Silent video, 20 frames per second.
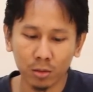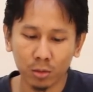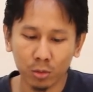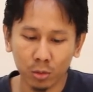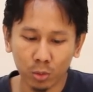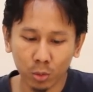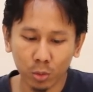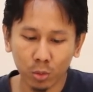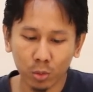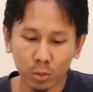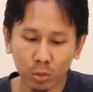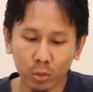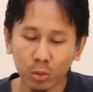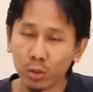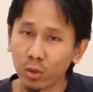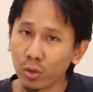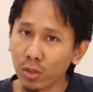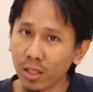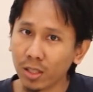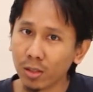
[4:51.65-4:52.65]
so
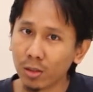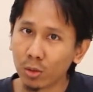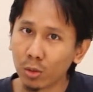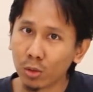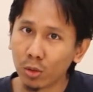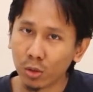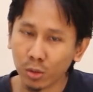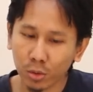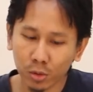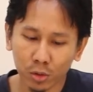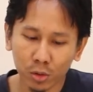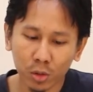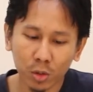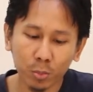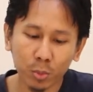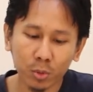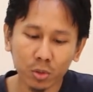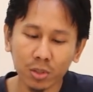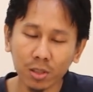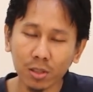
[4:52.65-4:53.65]
you need to choose
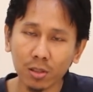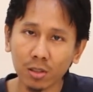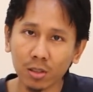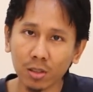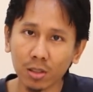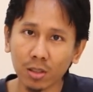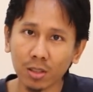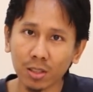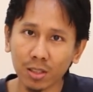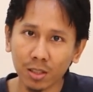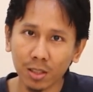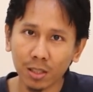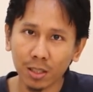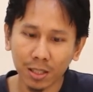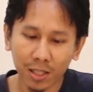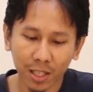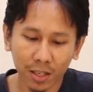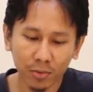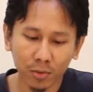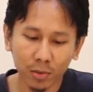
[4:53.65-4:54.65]
your processor
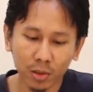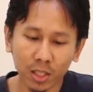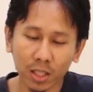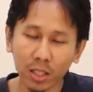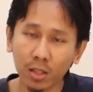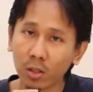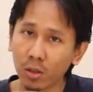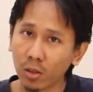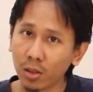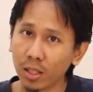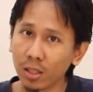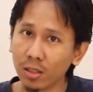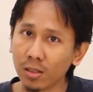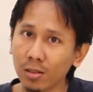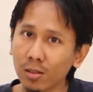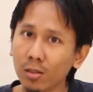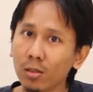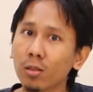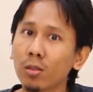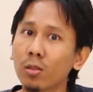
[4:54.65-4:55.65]
carefully
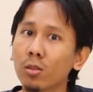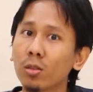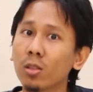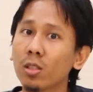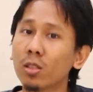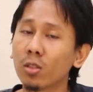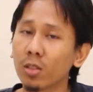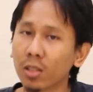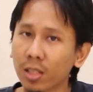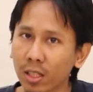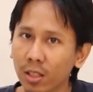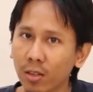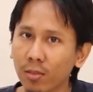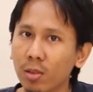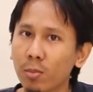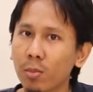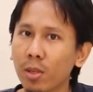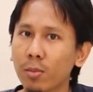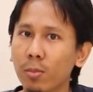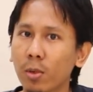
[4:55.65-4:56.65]
according to the socket
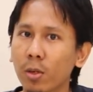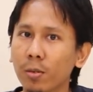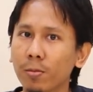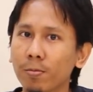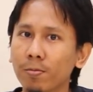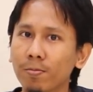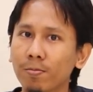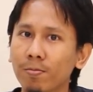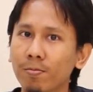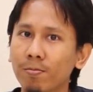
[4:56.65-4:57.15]
of the motherboard.